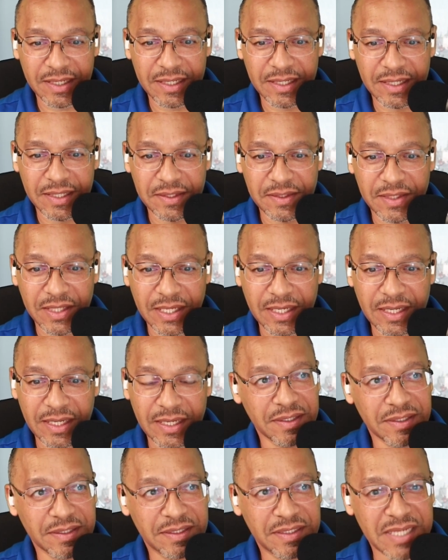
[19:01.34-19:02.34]

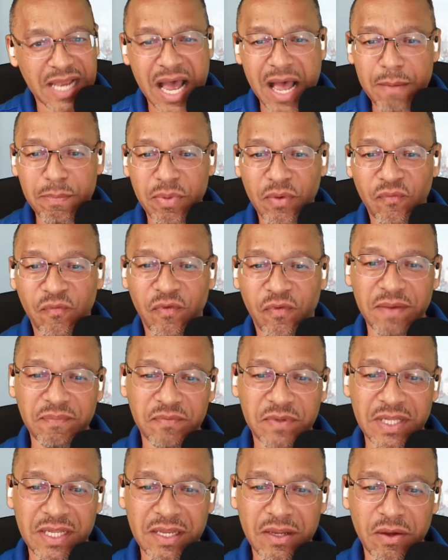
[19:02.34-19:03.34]
the top
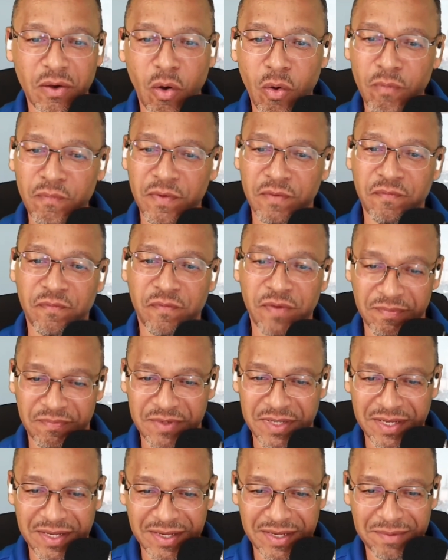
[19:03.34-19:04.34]
50 over
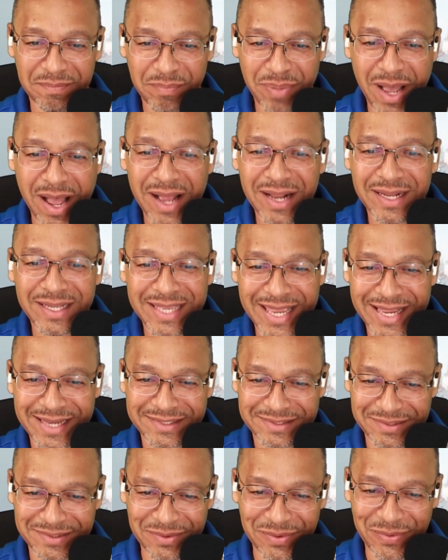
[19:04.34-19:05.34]
50
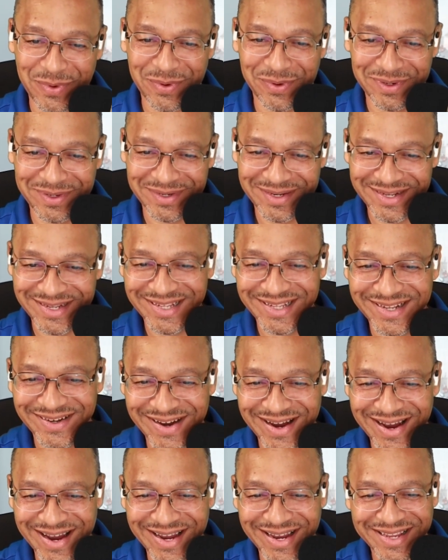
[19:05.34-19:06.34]
podcast award,
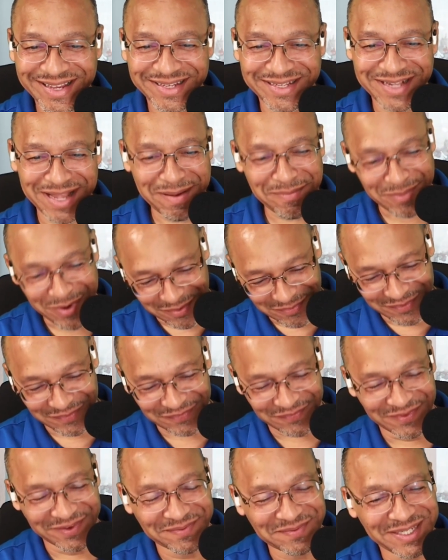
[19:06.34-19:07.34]
right? Because I'm over
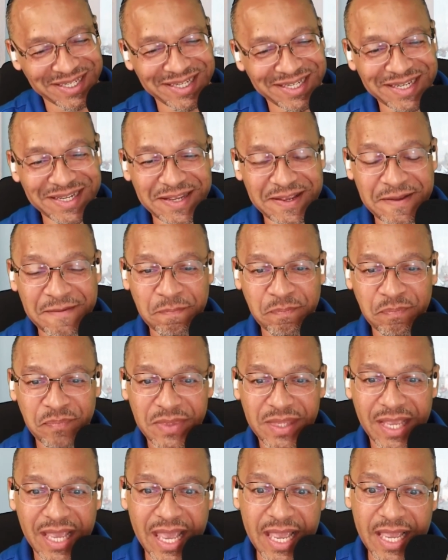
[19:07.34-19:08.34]
50.
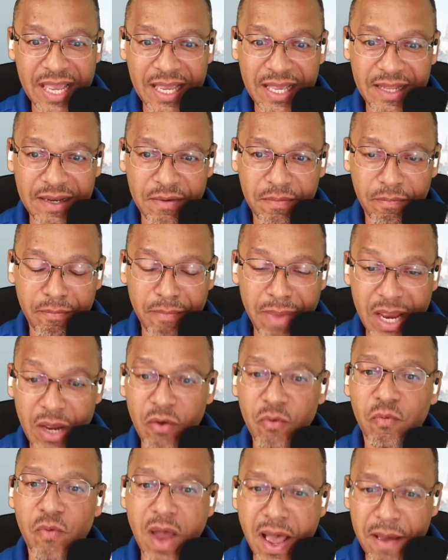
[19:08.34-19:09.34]
And Mel
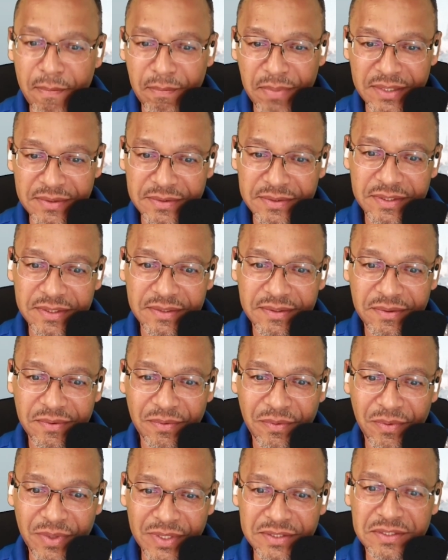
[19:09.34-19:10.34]
Robbins
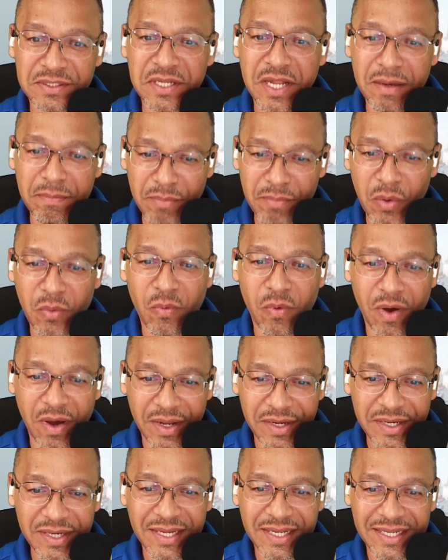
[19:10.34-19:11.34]
was number
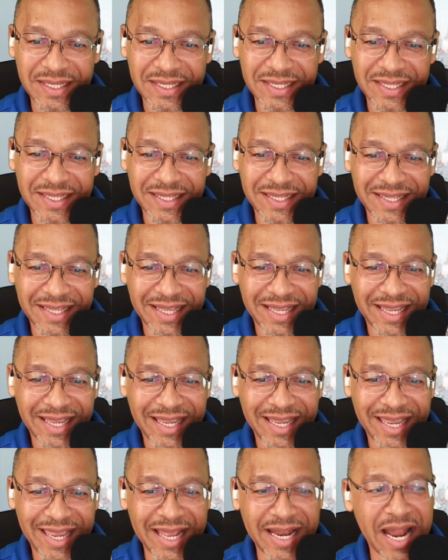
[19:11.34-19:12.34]
one,
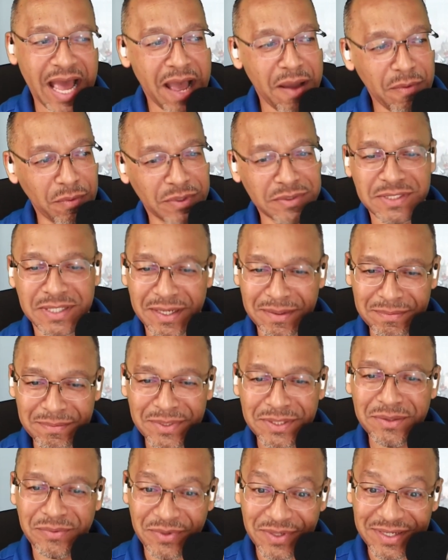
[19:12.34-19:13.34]
and I was number
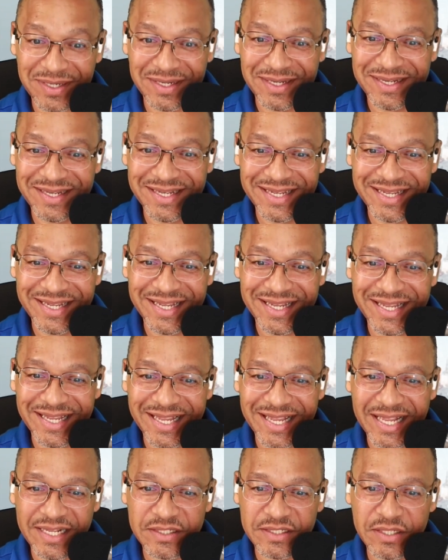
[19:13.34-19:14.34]
three.
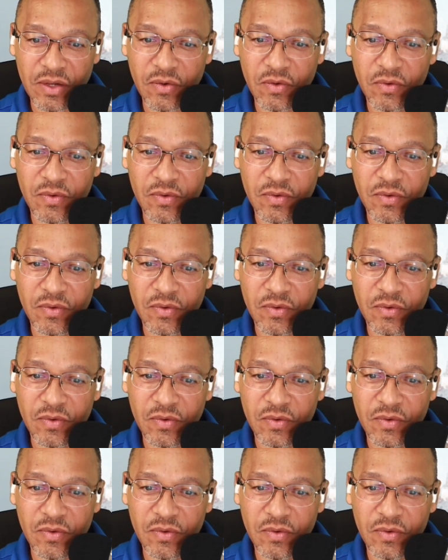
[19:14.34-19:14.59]
So